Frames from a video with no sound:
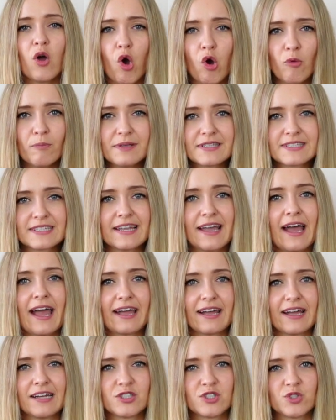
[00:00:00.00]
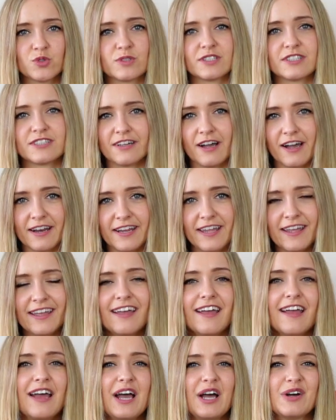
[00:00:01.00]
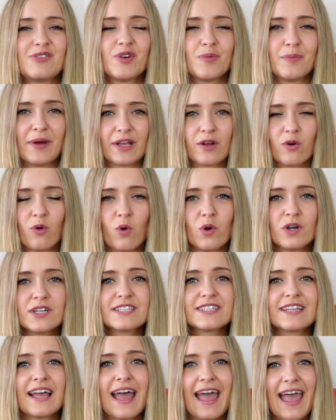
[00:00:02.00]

obviously i had to study for my course